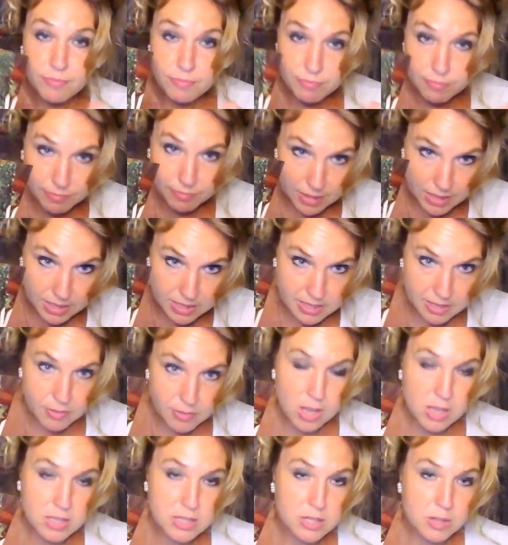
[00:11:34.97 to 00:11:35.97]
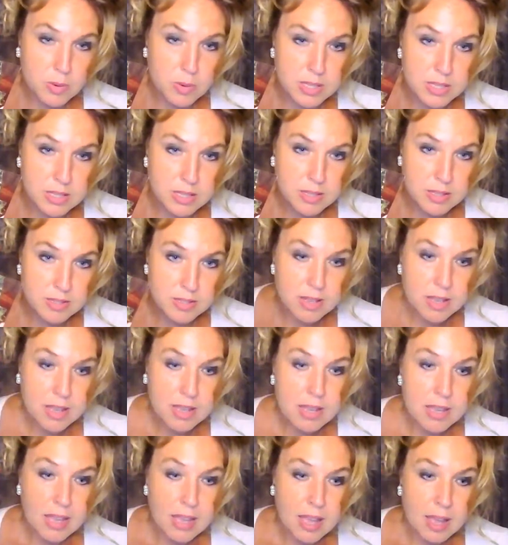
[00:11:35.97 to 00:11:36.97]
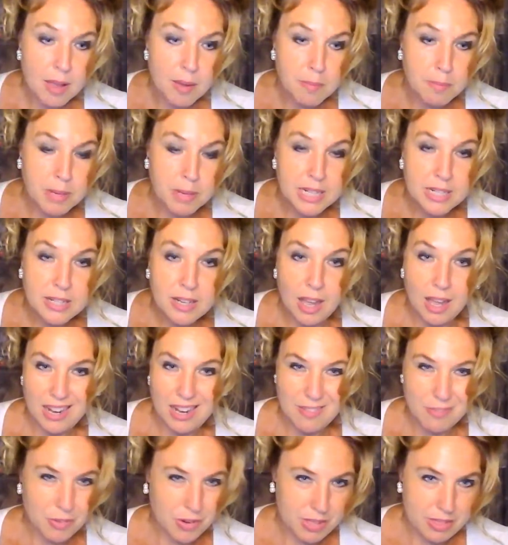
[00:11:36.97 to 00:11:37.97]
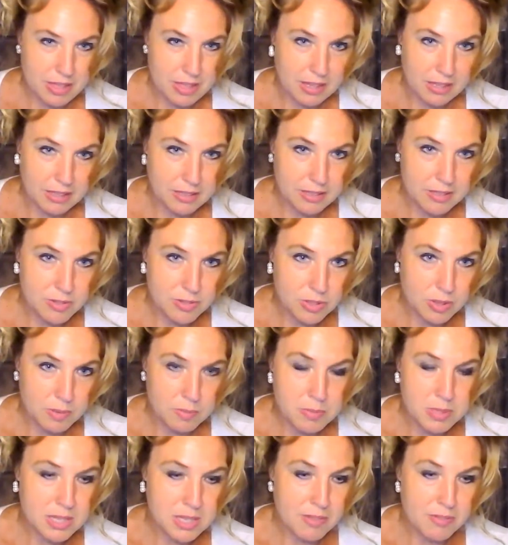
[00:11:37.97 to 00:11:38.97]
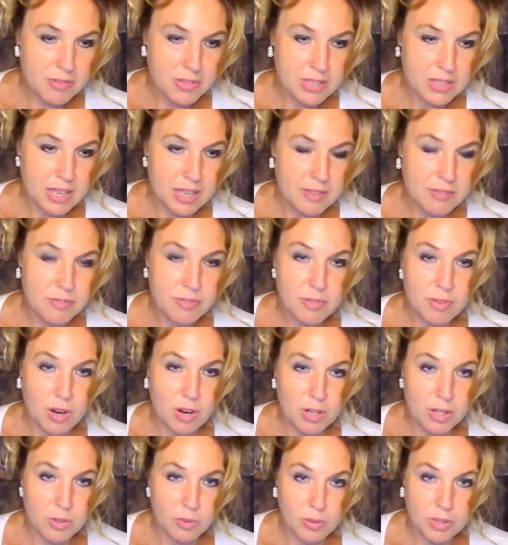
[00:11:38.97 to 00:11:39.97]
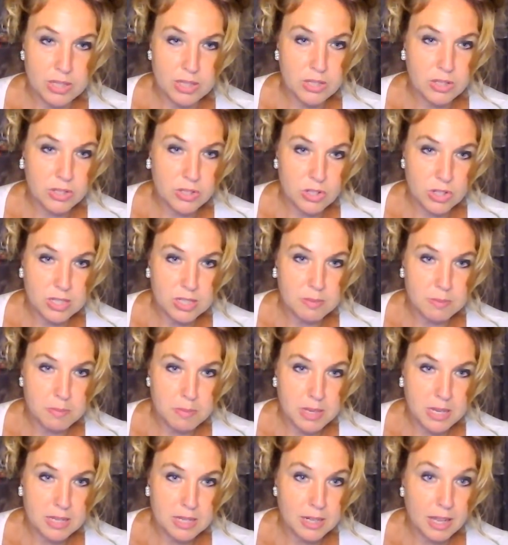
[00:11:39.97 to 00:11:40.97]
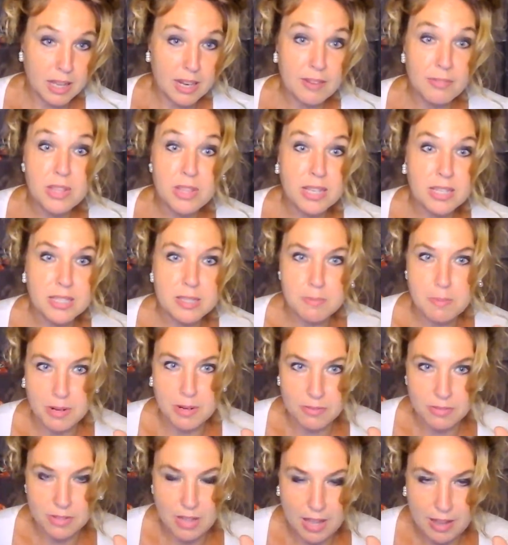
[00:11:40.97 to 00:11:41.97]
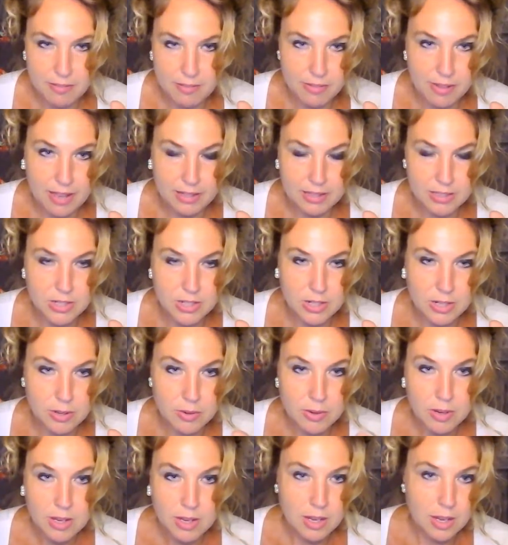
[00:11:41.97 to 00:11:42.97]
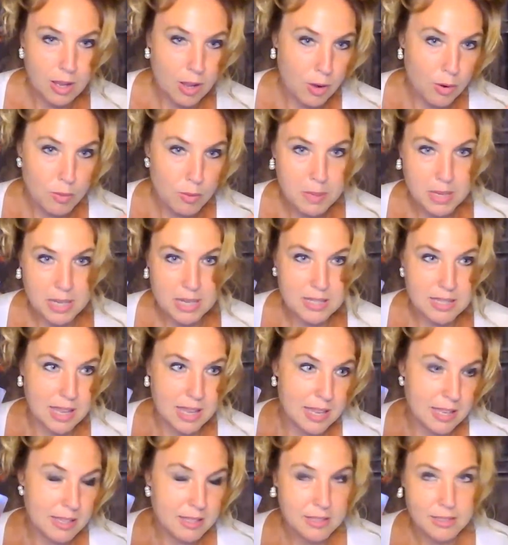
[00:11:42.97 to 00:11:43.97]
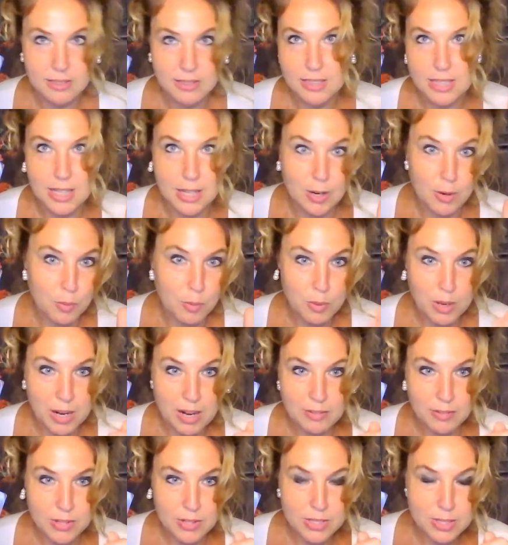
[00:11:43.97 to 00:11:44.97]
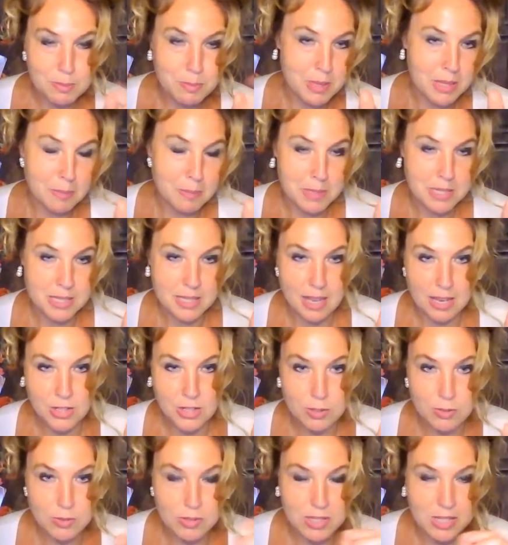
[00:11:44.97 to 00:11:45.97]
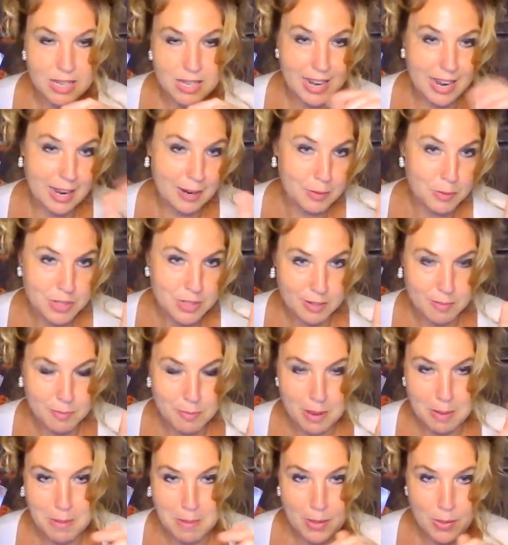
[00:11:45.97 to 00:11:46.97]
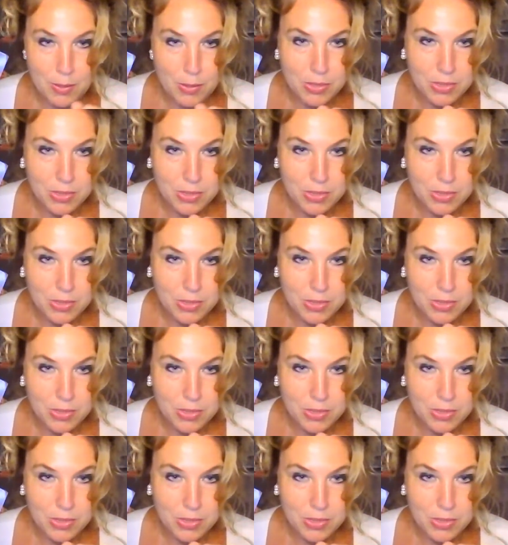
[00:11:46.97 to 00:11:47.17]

things have consequences. But not everything. Some stuff in life are going to just be, not everything is a butterfly effect, because I, whatever, spit the pistachio seed out of my mouth